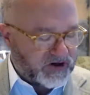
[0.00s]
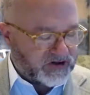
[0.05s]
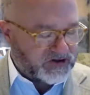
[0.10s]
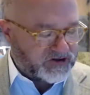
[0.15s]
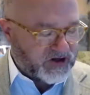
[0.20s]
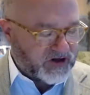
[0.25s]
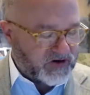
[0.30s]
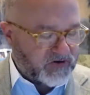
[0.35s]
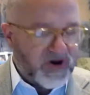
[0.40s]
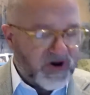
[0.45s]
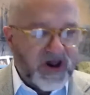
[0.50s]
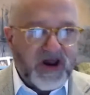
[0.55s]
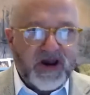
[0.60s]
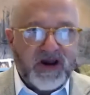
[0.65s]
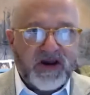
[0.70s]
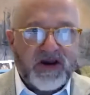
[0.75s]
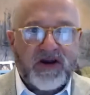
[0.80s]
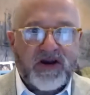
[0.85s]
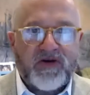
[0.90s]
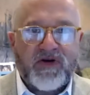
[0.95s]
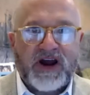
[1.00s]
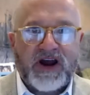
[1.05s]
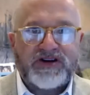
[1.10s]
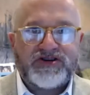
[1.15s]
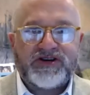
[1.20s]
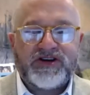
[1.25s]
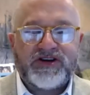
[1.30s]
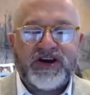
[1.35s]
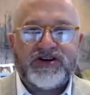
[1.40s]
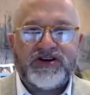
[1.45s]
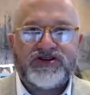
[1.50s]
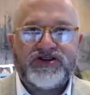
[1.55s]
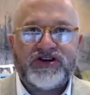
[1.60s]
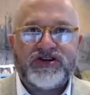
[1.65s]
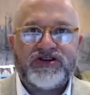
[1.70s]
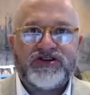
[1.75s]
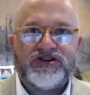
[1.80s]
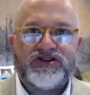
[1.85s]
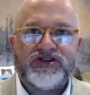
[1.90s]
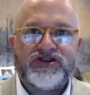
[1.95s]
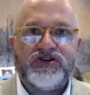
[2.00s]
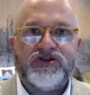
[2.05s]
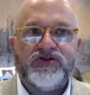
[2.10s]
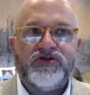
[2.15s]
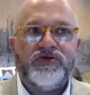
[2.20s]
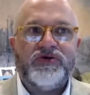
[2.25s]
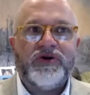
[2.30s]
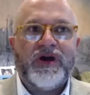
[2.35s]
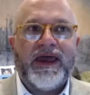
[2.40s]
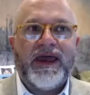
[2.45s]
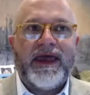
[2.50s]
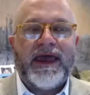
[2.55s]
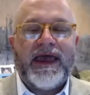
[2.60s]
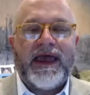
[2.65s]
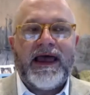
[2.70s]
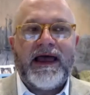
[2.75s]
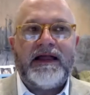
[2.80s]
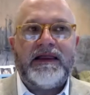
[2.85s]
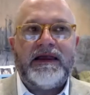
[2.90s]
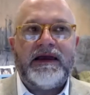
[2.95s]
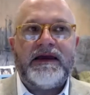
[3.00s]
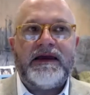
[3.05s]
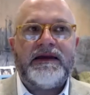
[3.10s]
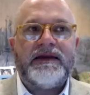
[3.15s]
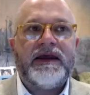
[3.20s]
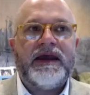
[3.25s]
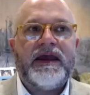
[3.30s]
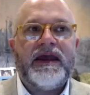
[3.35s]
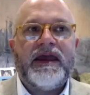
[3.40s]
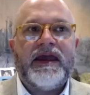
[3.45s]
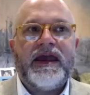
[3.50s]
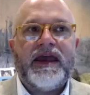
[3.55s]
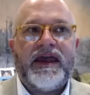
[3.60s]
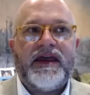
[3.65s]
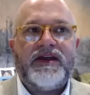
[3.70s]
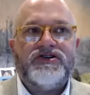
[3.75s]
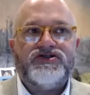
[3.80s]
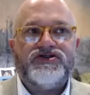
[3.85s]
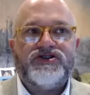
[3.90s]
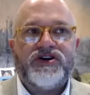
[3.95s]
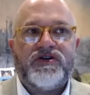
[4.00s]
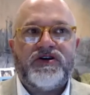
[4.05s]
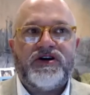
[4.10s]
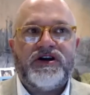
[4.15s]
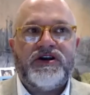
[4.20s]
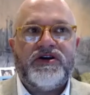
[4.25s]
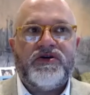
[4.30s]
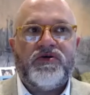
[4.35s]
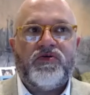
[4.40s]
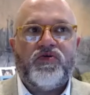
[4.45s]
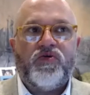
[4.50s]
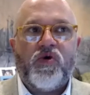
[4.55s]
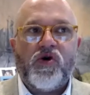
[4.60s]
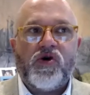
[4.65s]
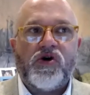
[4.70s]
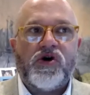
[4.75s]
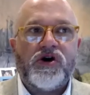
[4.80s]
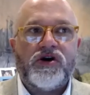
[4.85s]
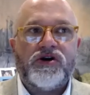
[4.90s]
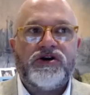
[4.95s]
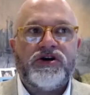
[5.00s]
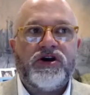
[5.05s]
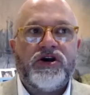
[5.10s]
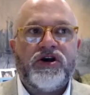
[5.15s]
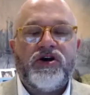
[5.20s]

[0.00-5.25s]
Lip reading: So congratulations to Ellen and Jerry Ward,